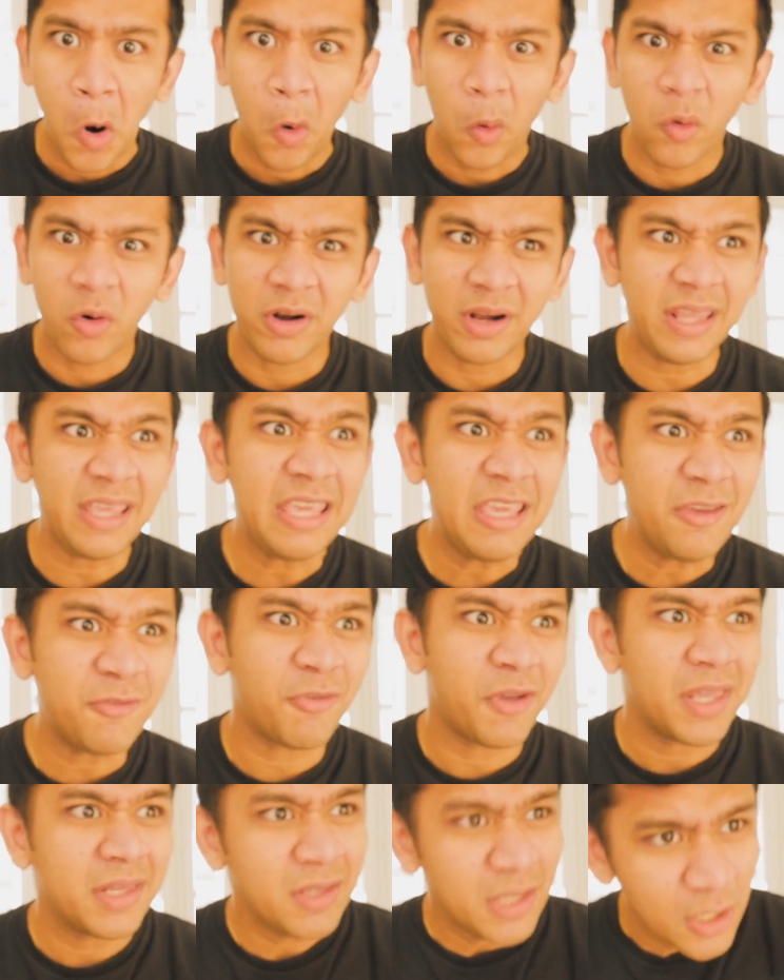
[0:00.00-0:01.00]
or
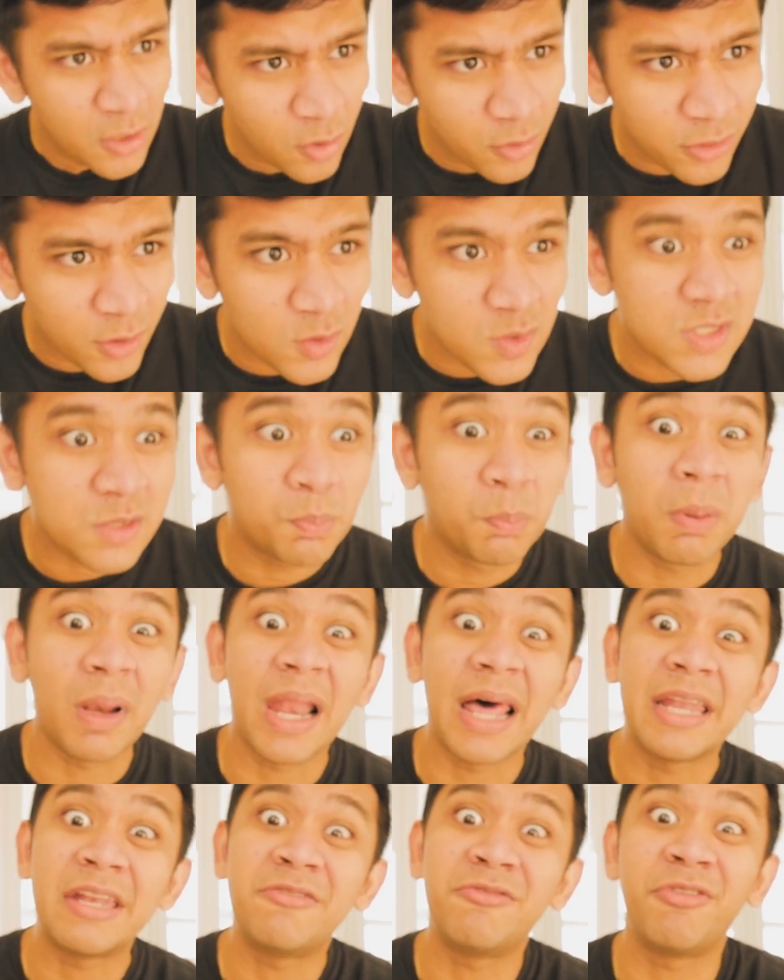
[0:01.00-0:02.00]
even, those
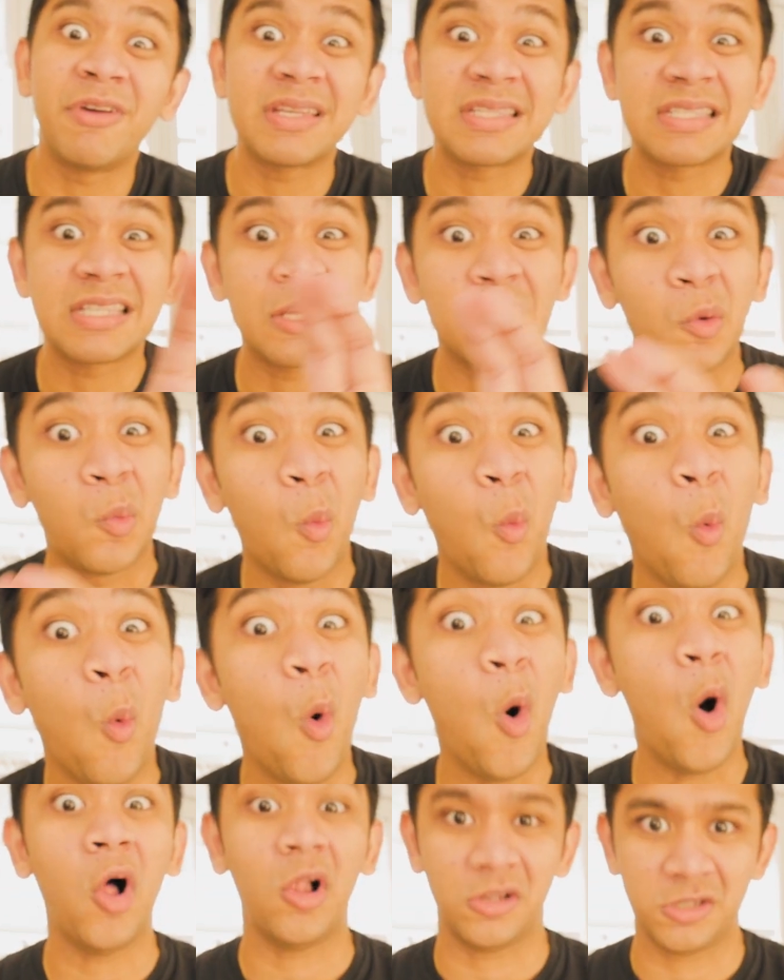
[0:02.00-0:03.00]
blood vessel
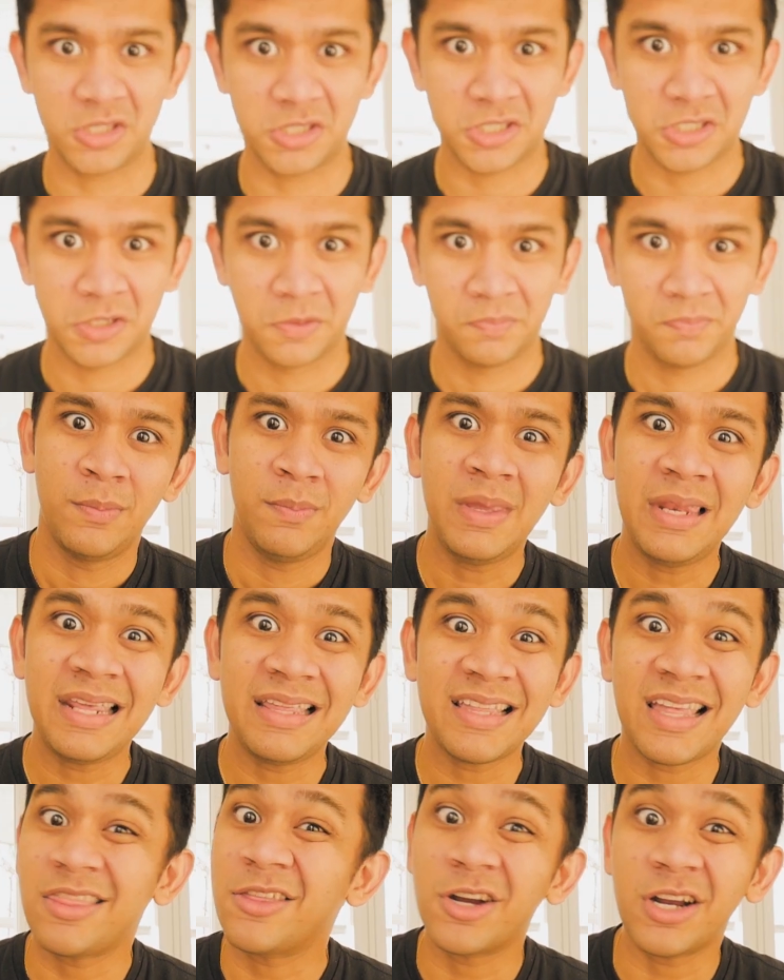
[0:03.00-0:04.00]
walls, meaning
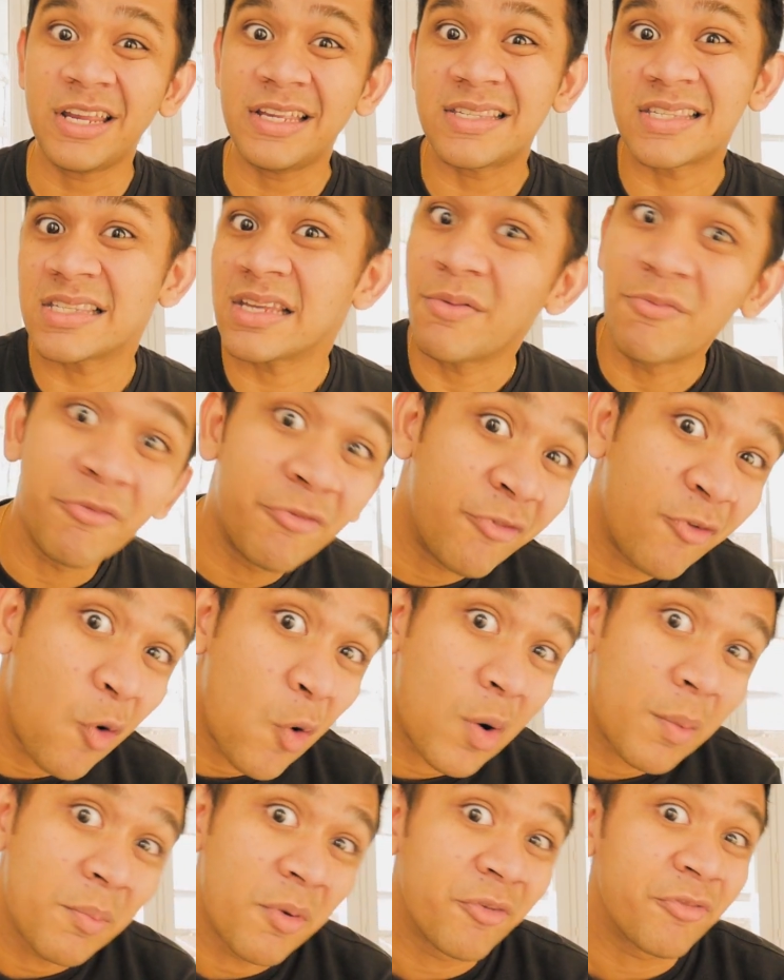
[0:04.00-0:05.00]
that there is some
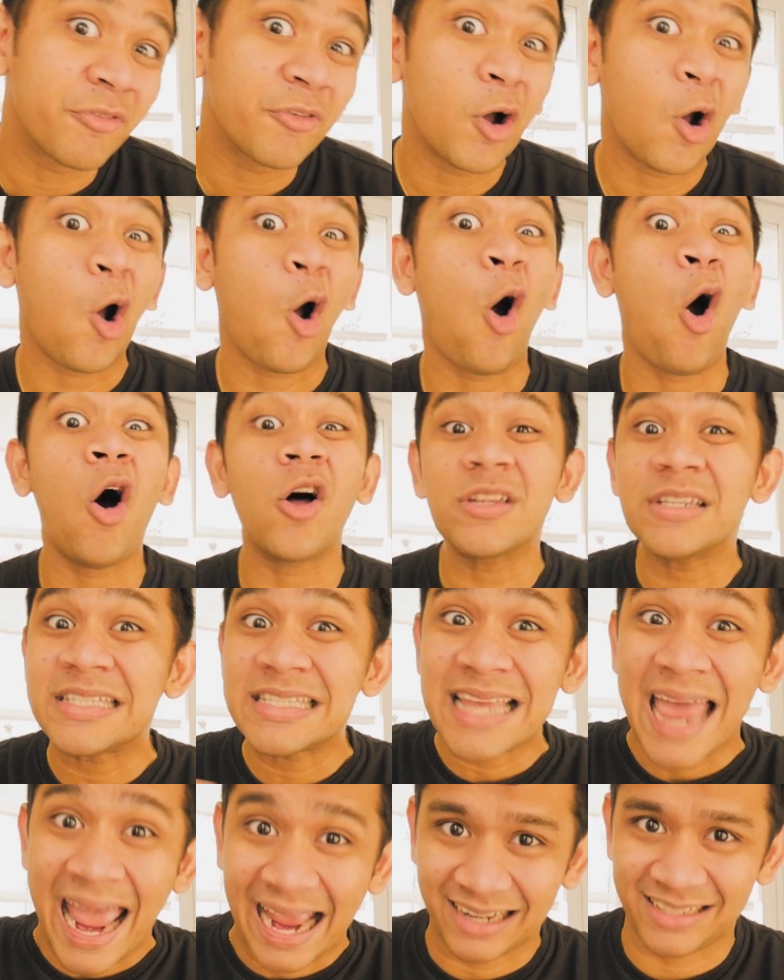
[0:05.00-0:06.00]
form of
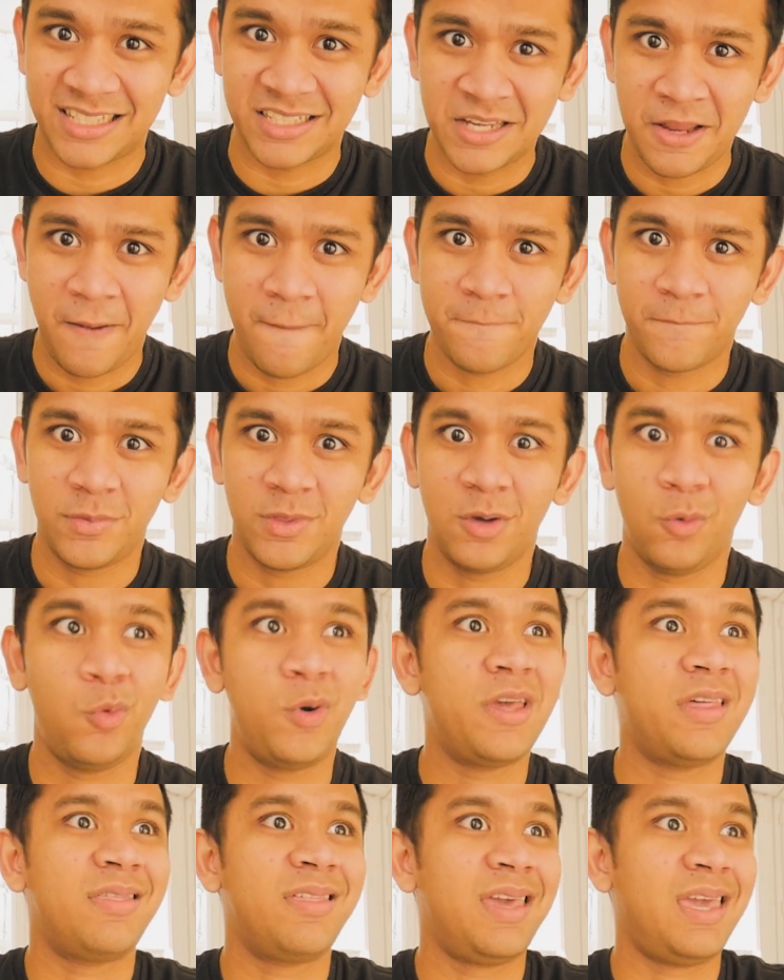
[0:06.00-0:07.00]
contact
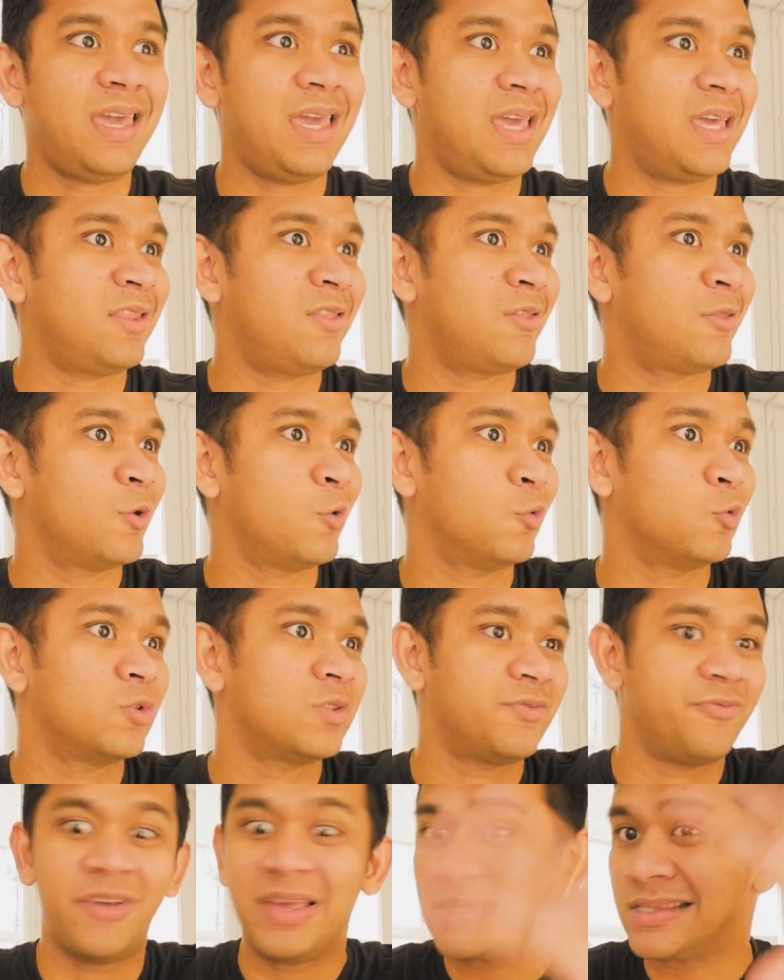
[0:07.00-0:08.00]
within
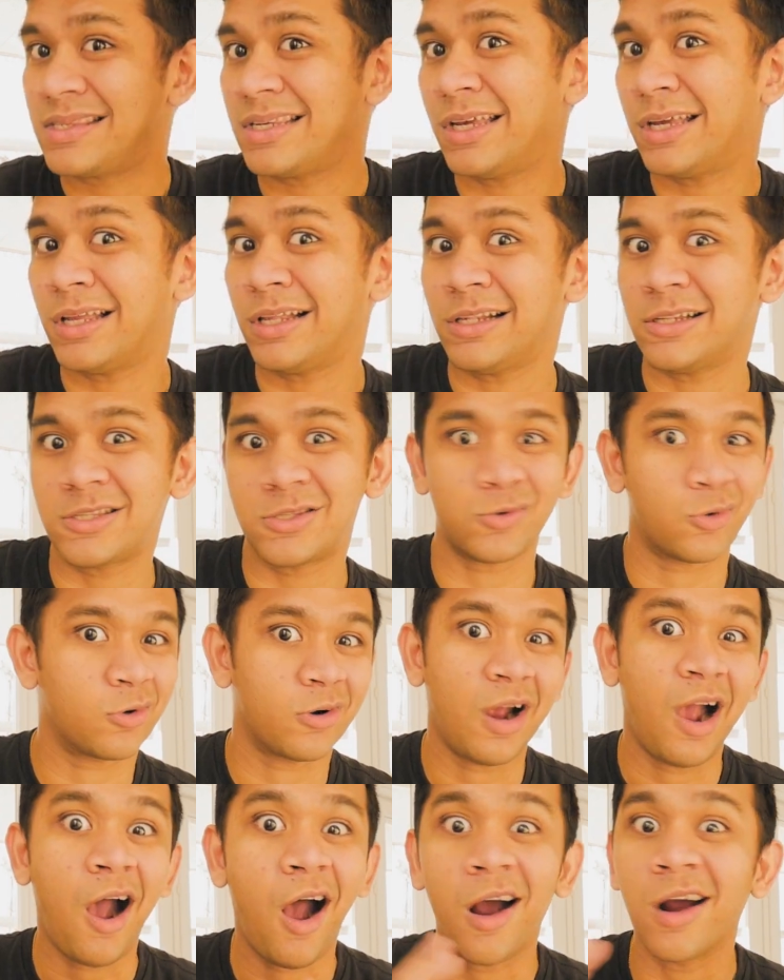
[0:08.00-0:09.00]
those vessels or
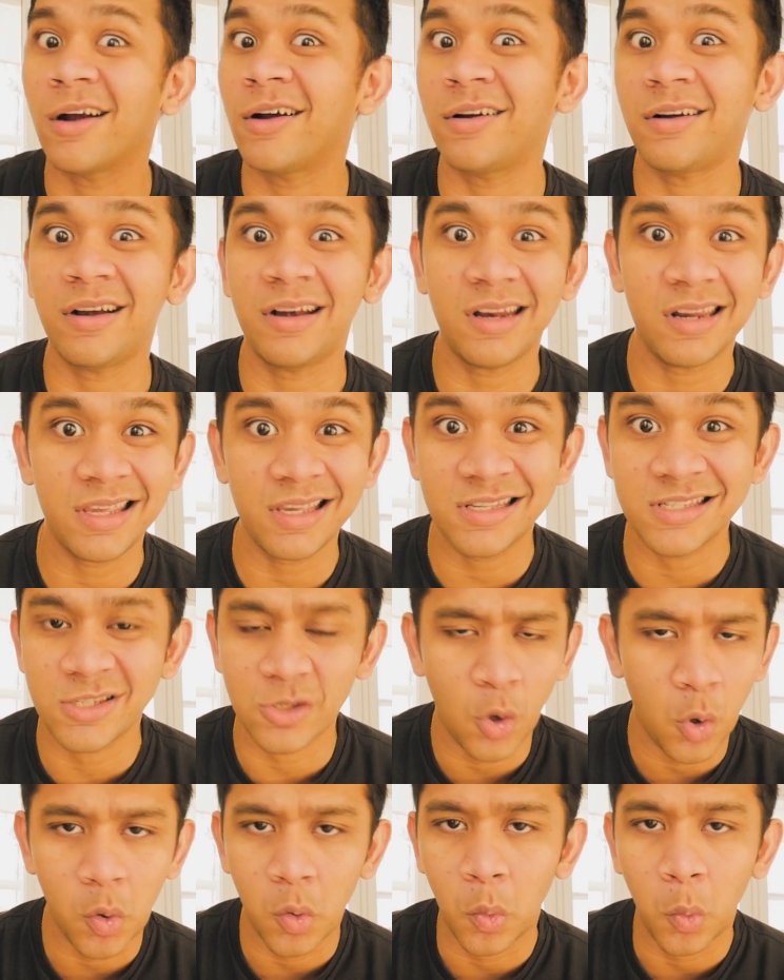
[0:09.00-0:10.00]
arteries
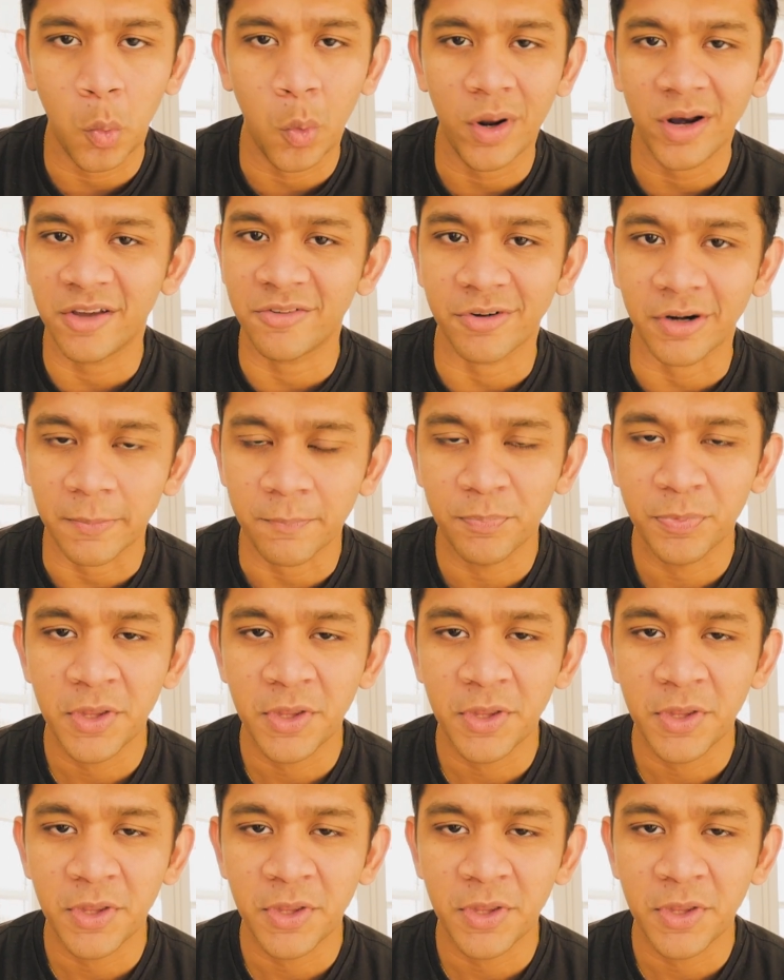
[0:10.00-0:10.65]
or whatever.